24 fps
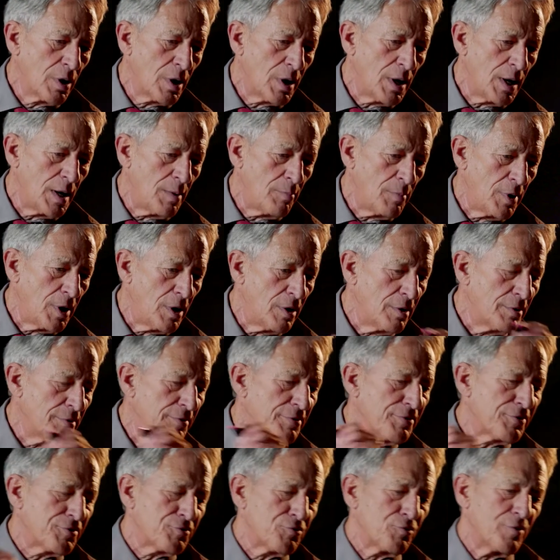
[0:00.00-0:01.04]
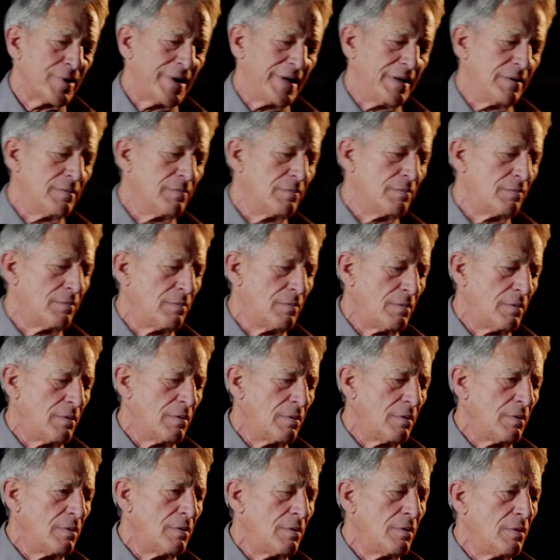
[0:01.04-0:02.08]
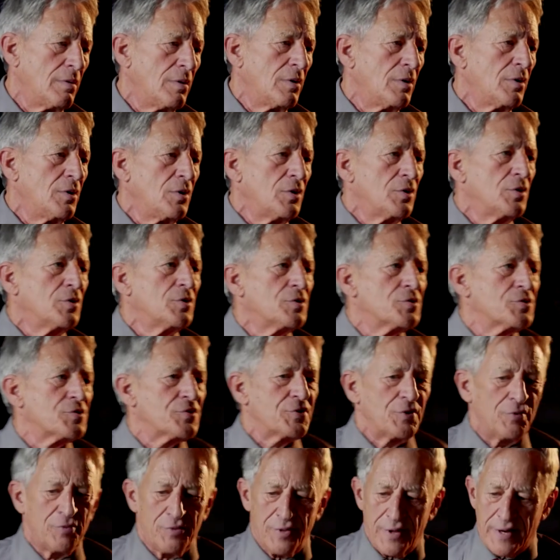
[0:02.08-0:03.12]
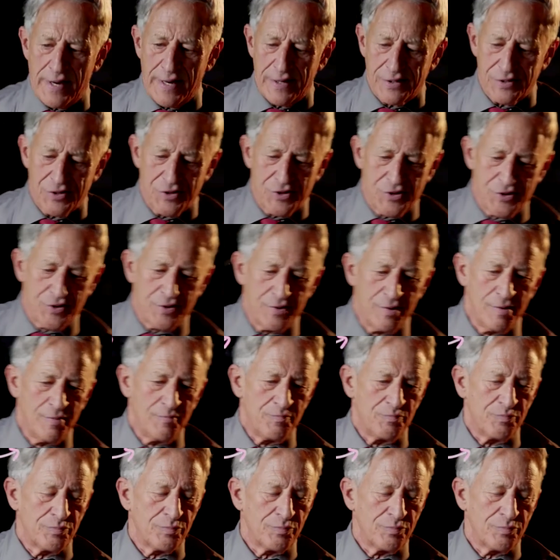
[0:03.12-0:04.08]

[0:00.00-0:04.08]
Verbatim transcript: comma three. So that's